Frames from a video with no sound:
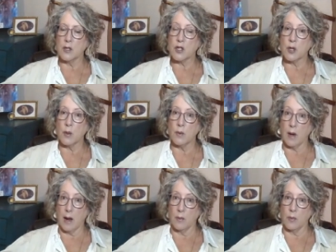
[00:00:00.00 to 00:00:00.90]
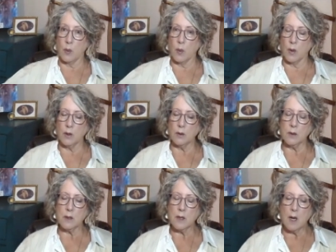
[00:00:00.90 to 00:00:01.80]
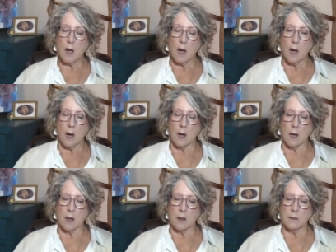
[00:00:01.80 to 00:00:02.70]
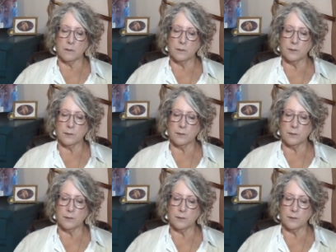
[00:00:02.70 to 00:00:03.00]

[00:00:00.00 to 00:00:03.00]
shown out in the world. But